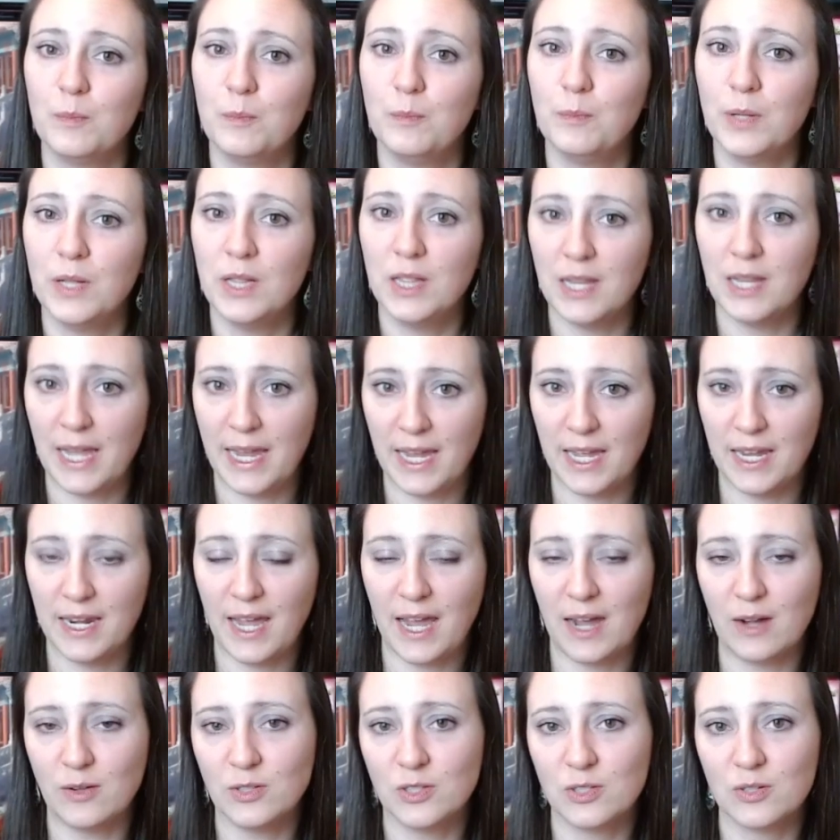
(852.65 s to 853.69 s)
plan
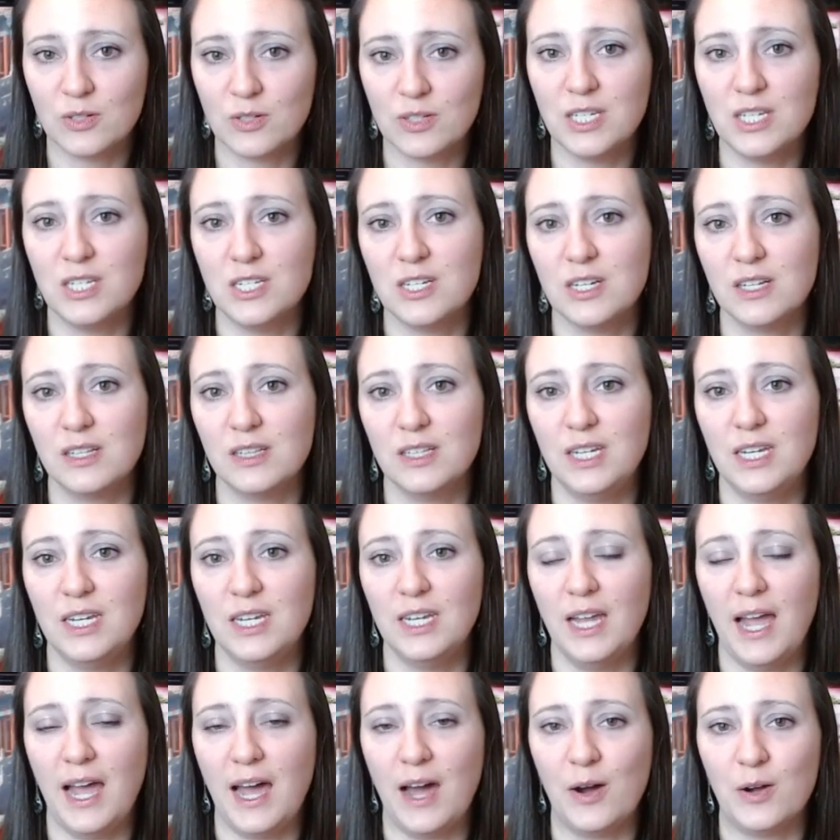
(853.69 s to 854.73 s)
out strategically
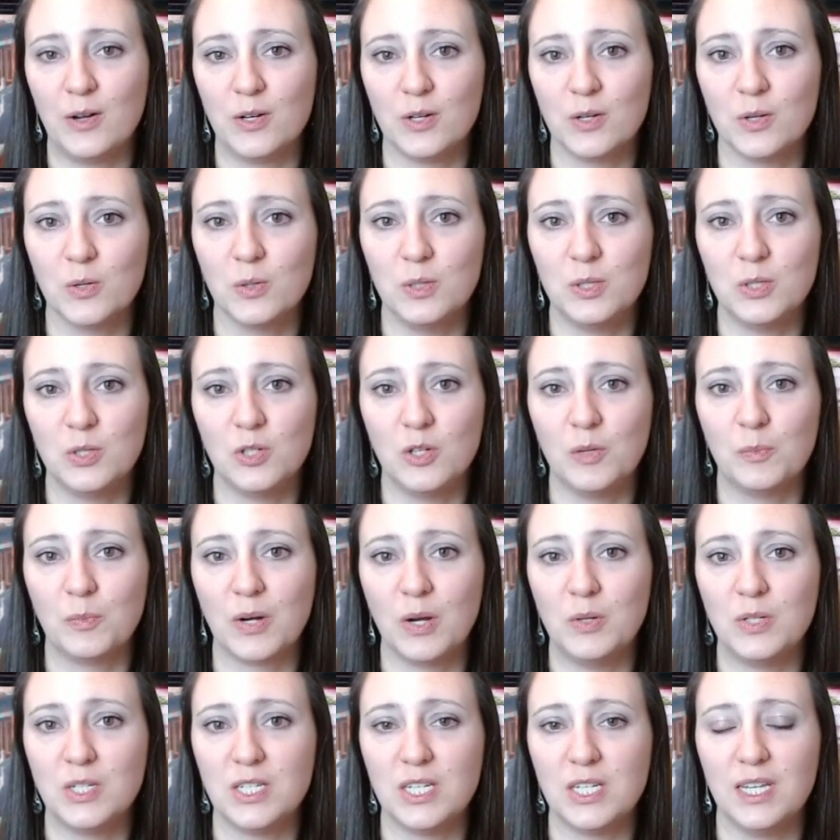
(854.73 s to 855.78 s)
how you're going to
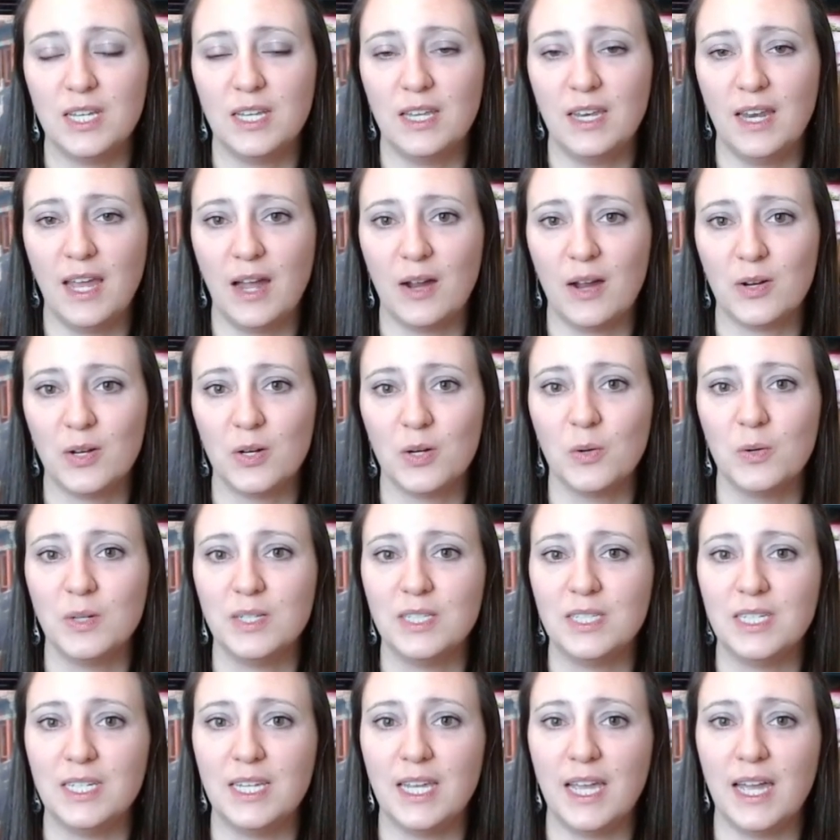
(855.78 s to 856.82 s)
approach it and how you're going
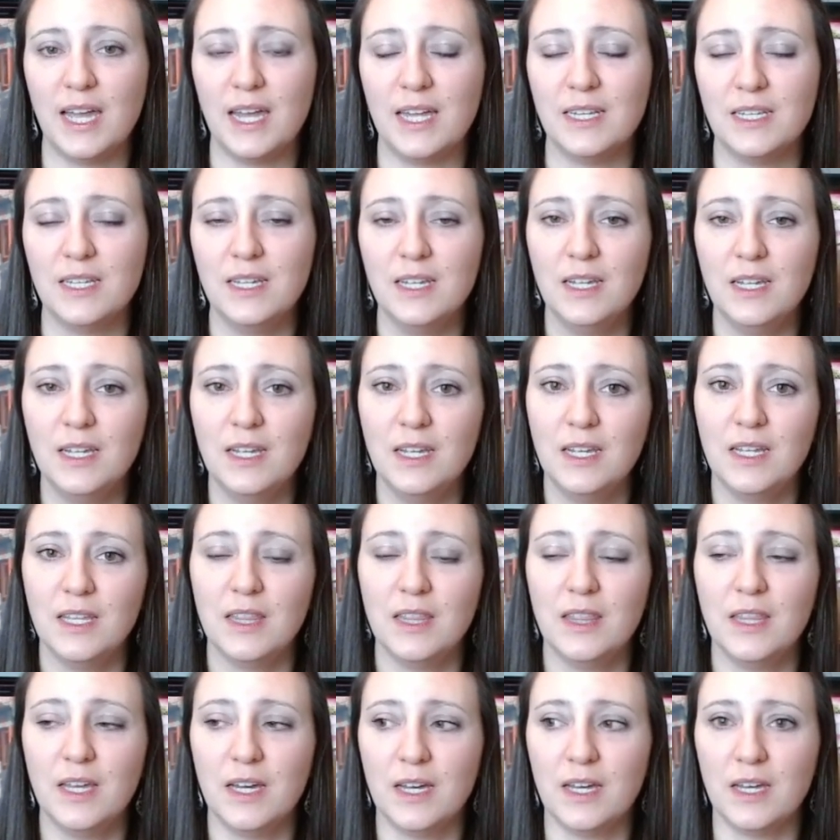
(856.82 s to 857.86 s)
to get
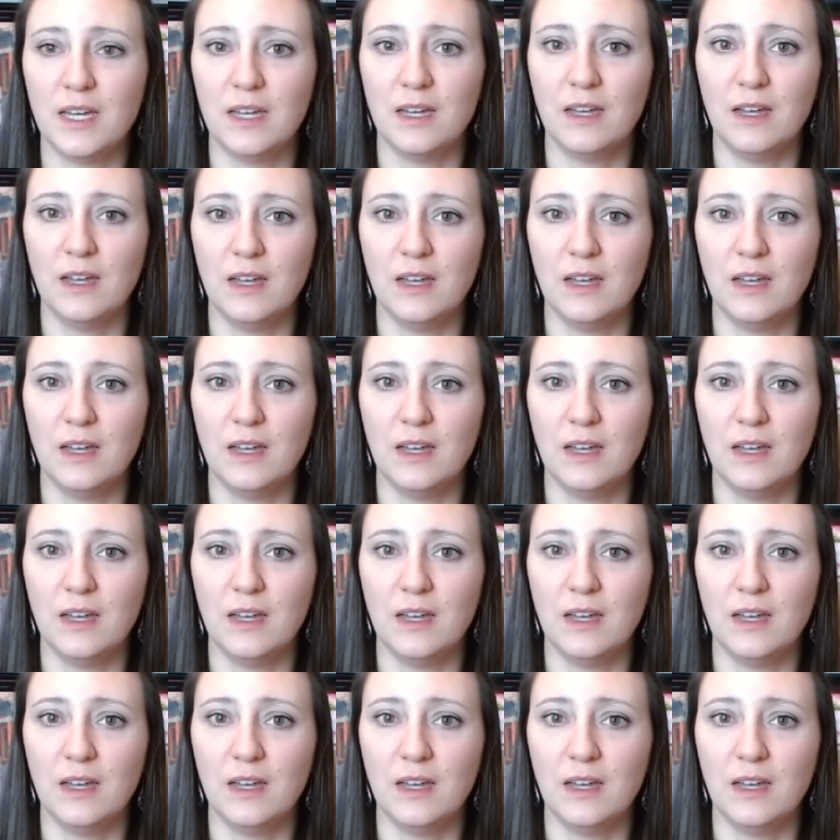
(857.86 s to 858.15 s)
the